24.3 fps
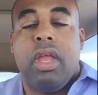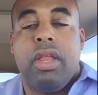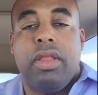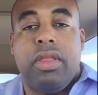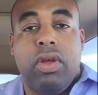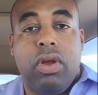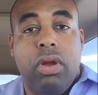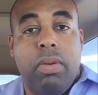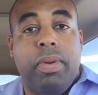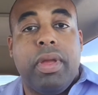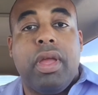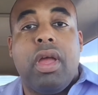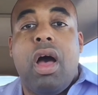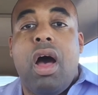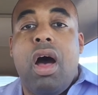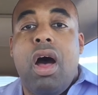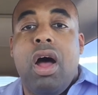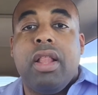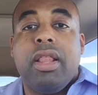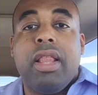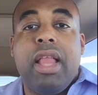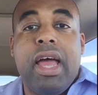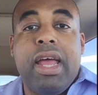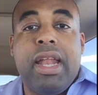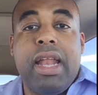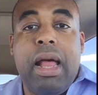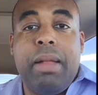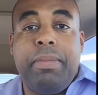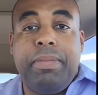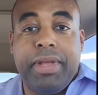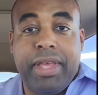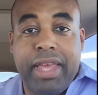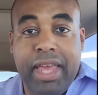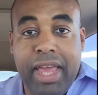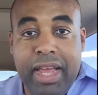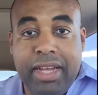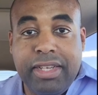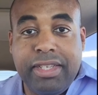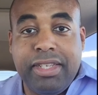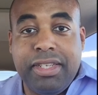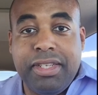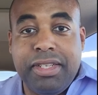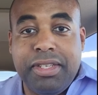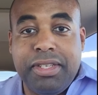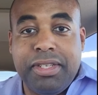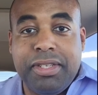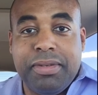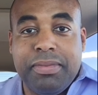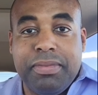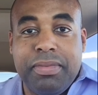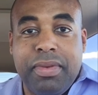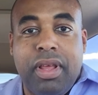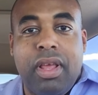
There will be online applications,